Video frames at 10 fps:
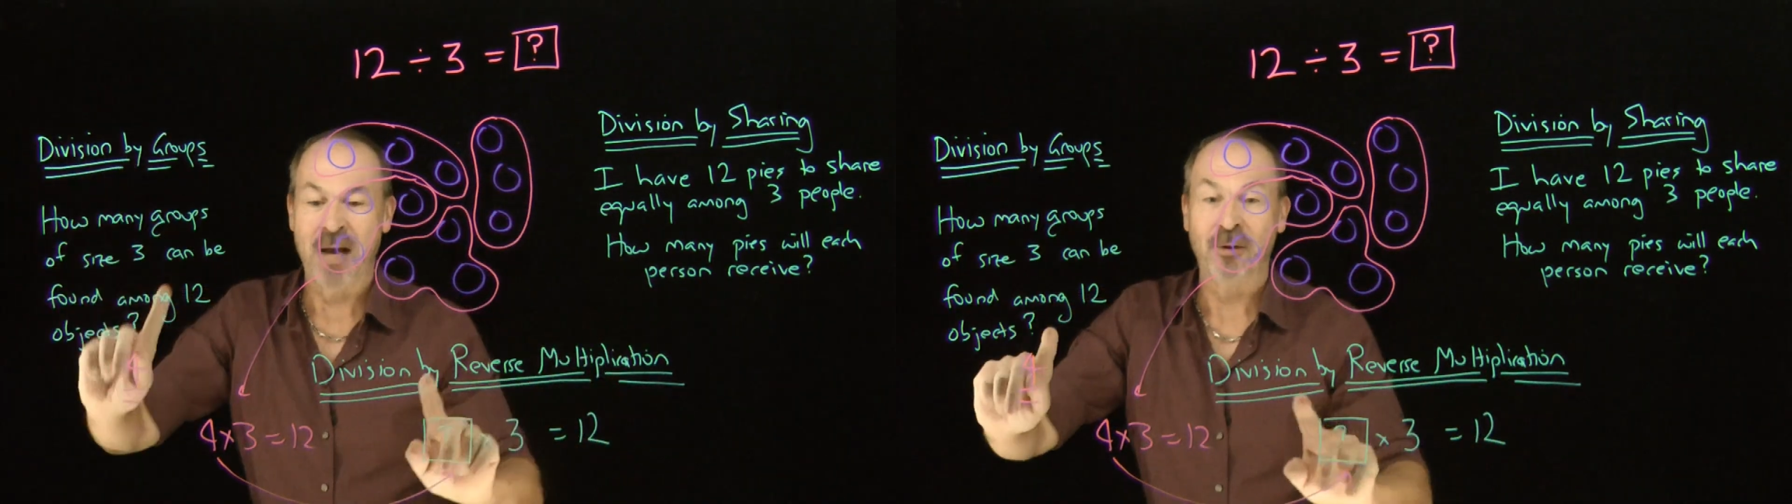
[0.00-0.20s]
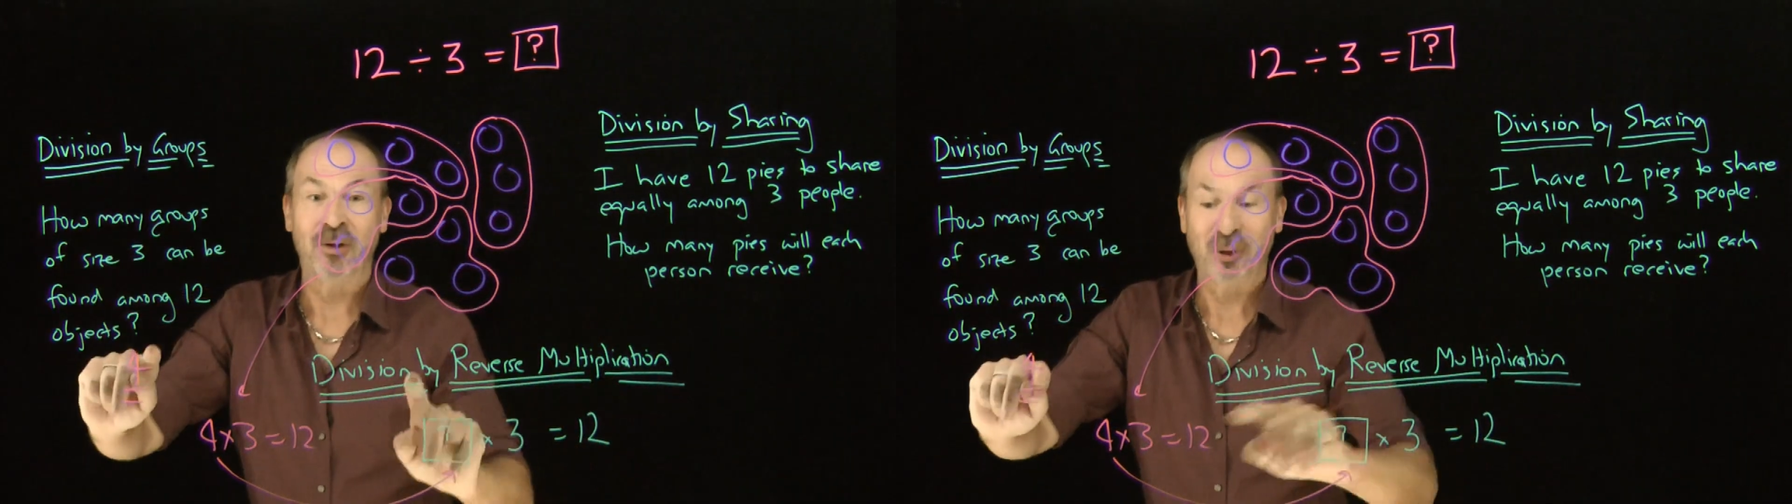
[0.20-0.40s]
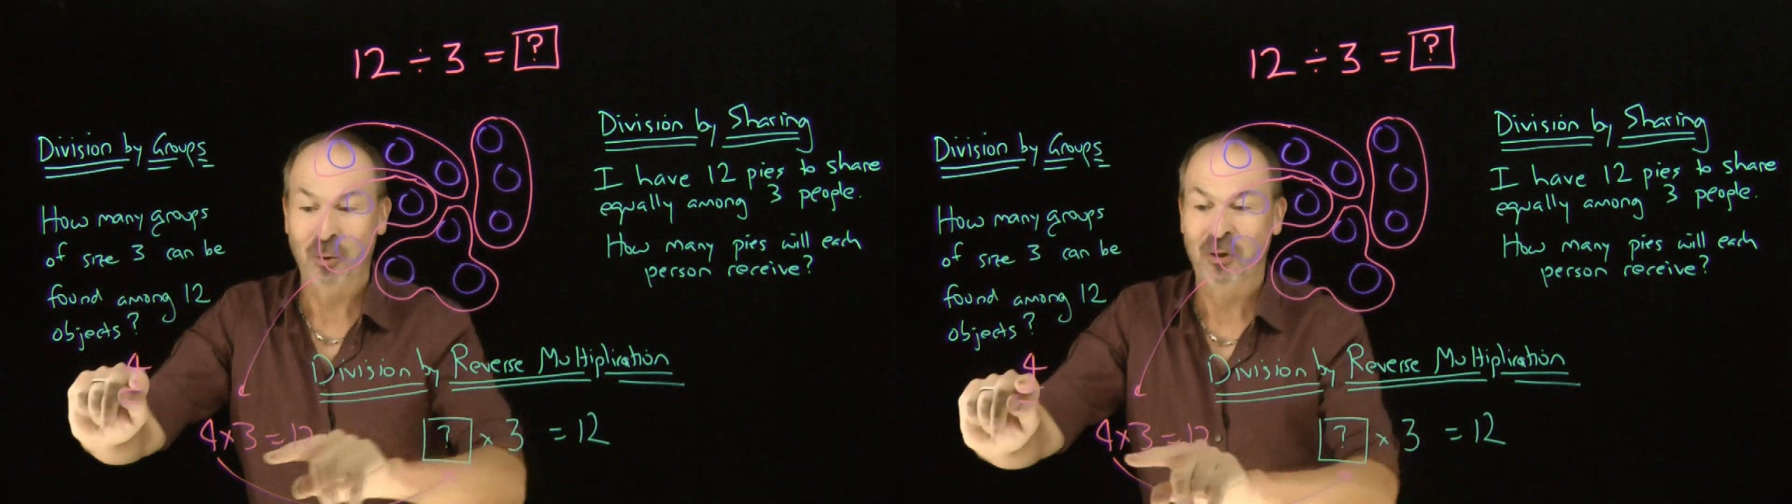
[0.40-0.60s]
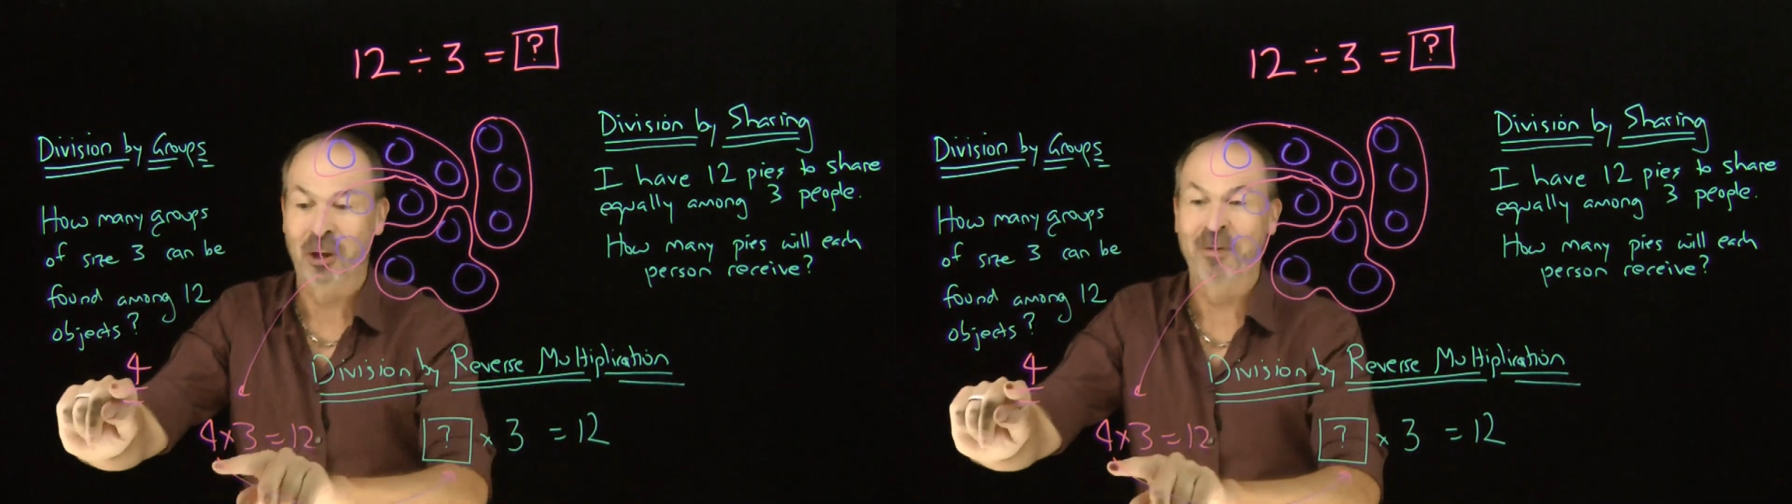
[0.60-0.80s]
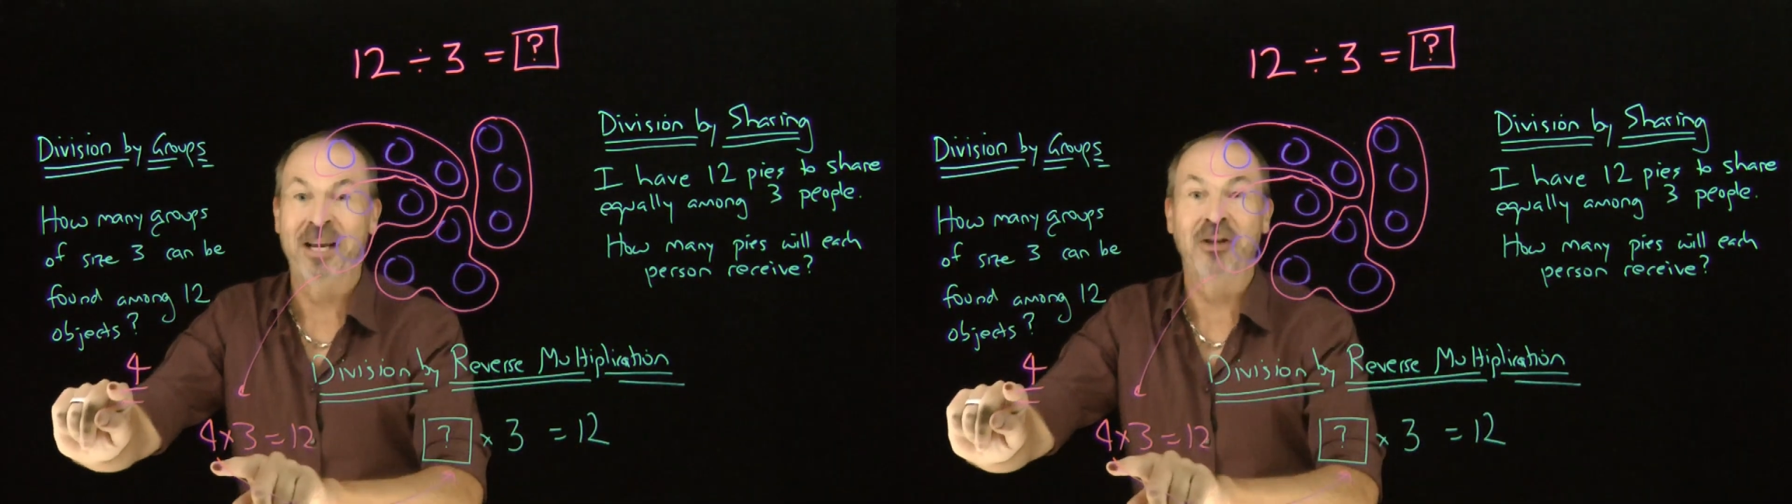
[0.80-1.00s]
those two
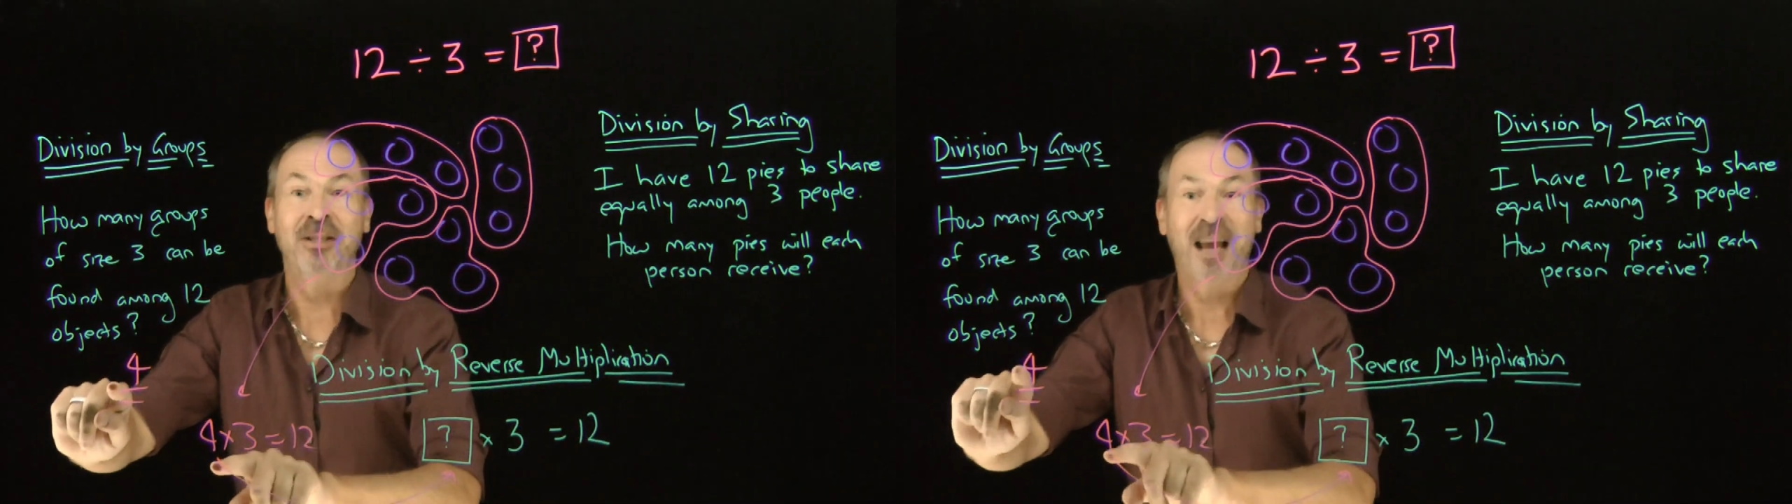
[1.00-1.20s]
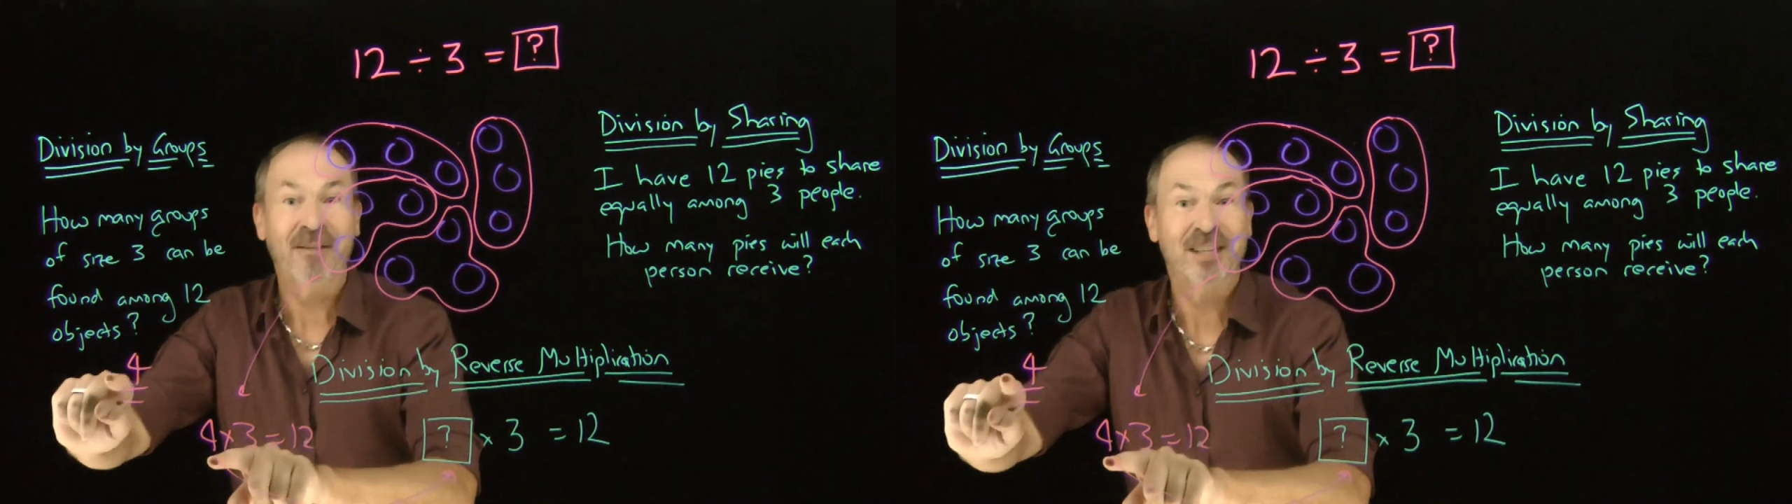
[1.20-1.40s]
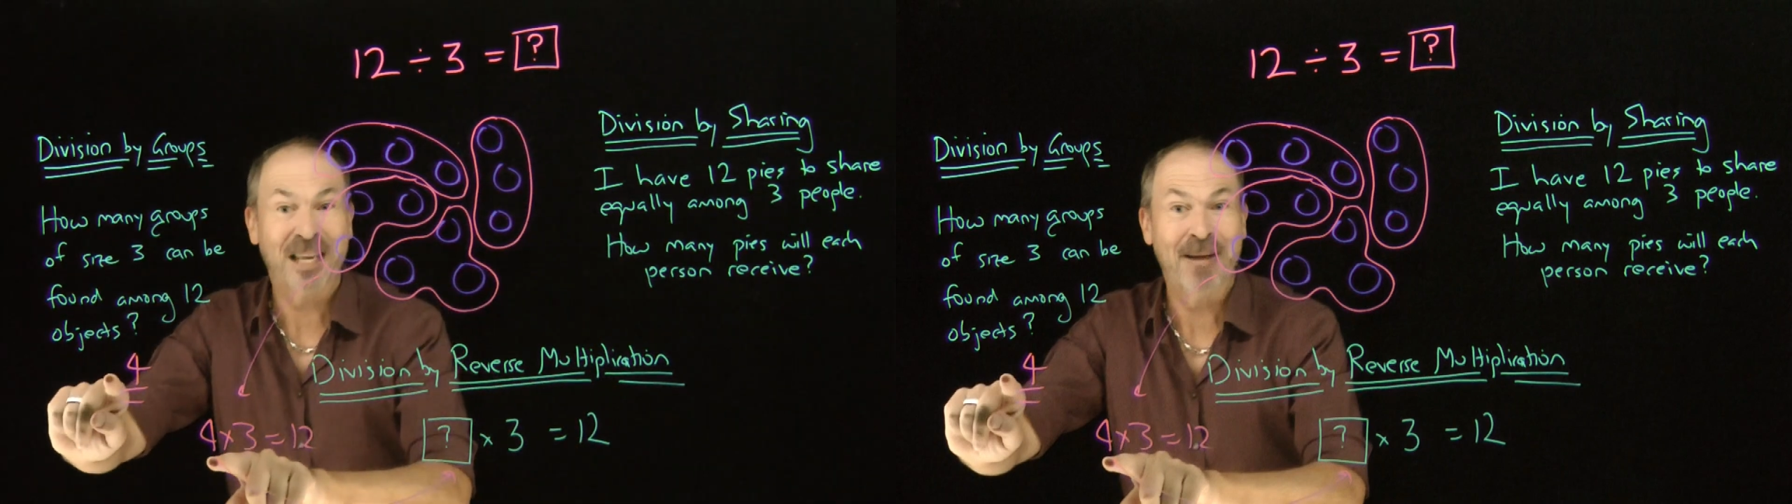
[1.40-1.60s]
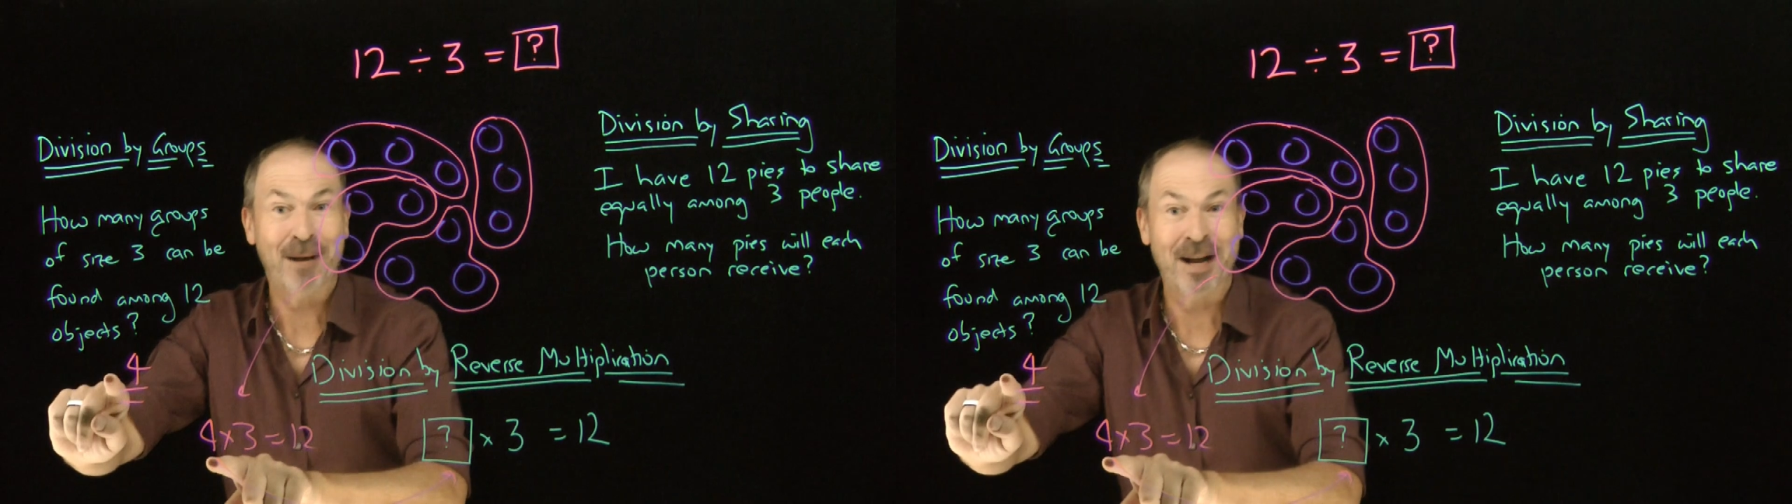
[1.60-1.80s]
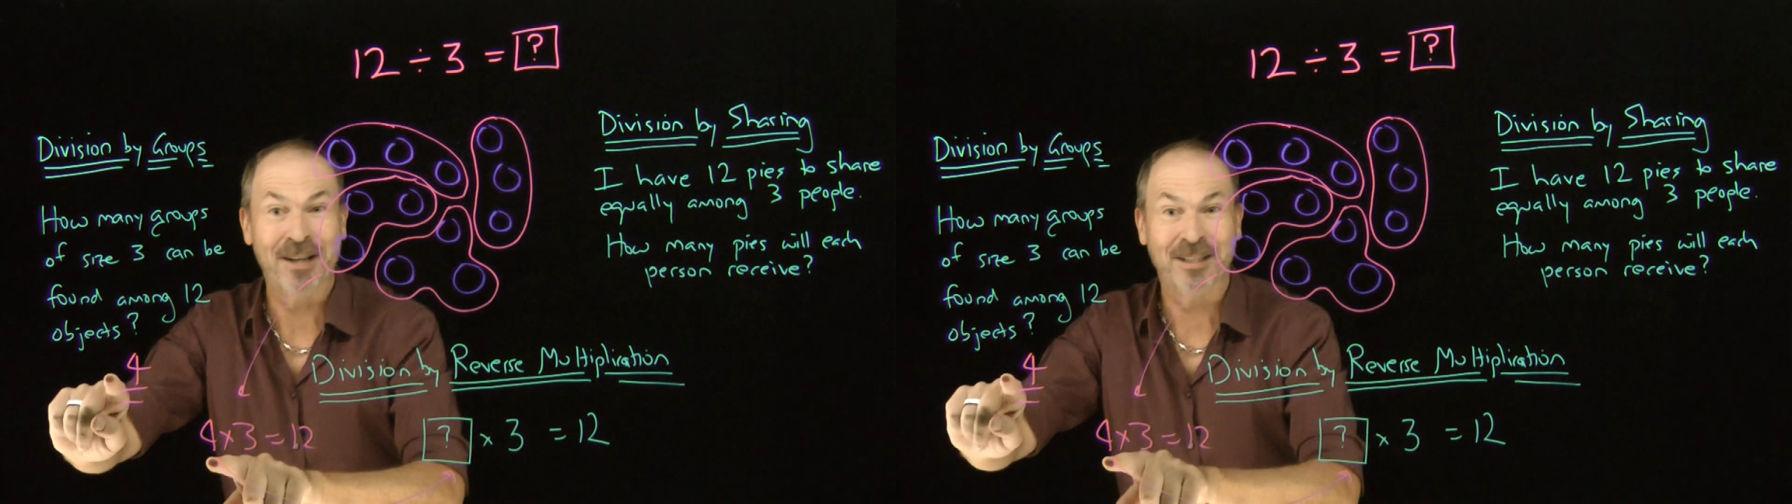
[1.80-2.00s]
interpretations have the same
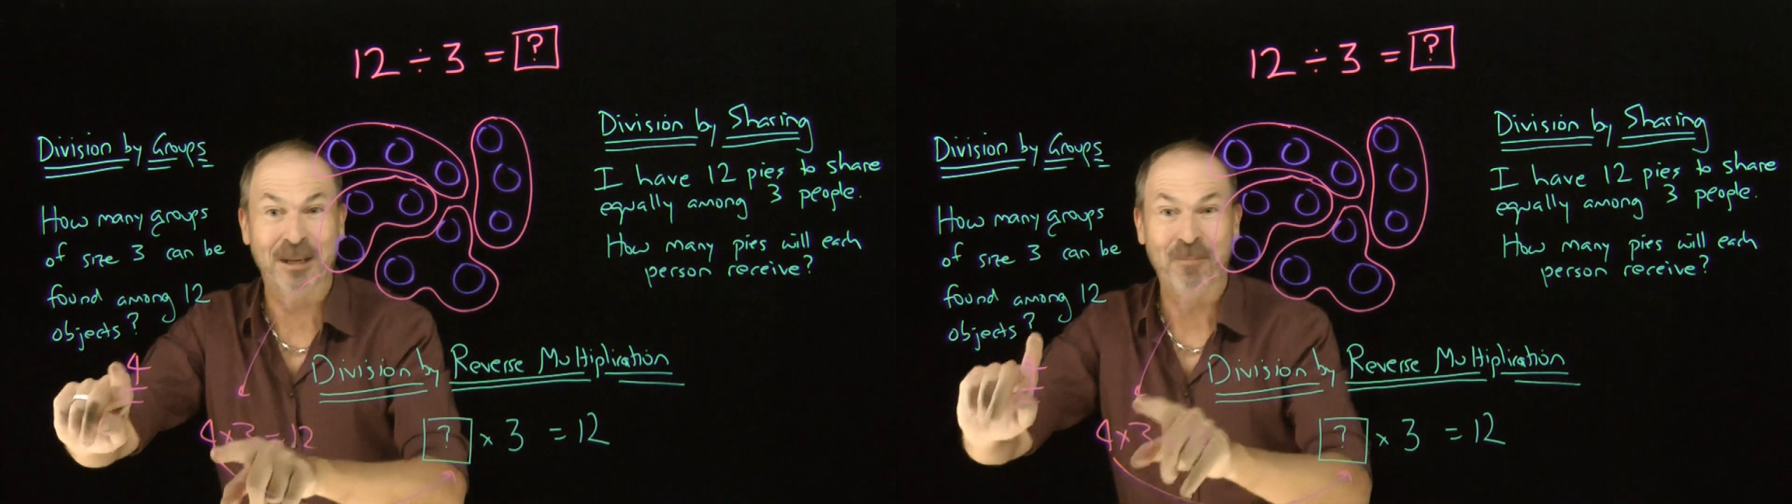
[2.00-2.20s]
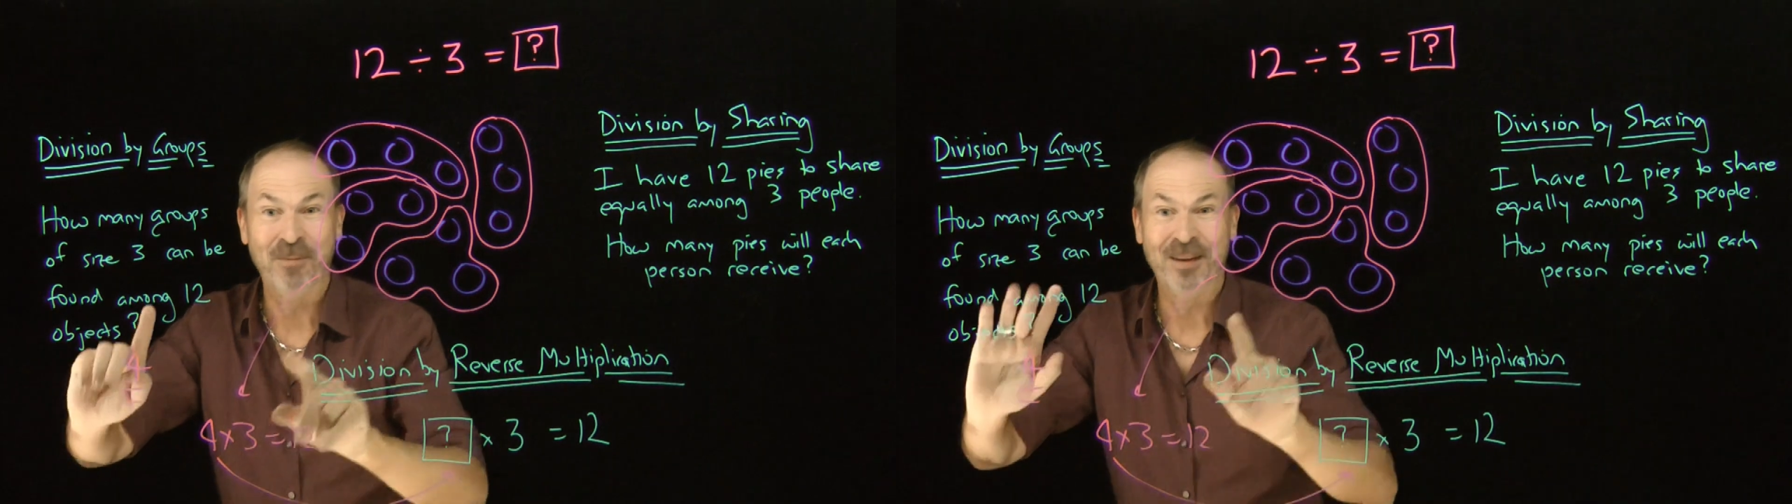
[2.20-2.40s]
answer.